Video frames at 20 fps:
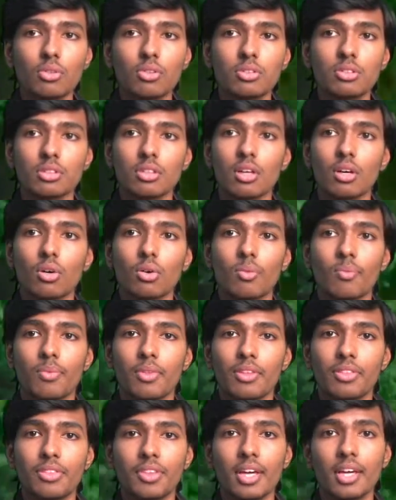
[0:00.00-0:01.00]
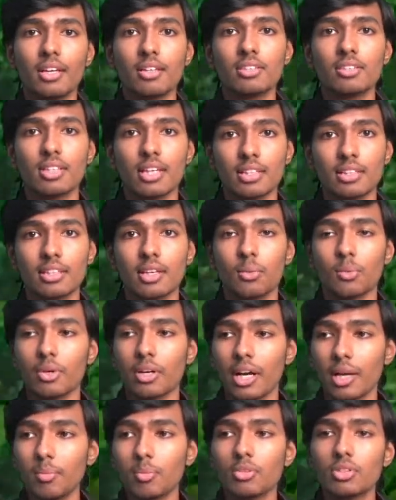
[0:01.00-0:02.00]
so
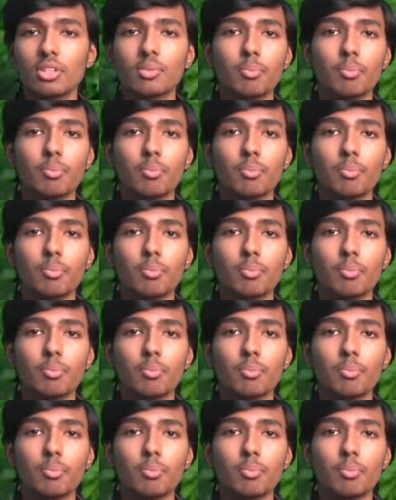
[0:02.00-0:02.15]
the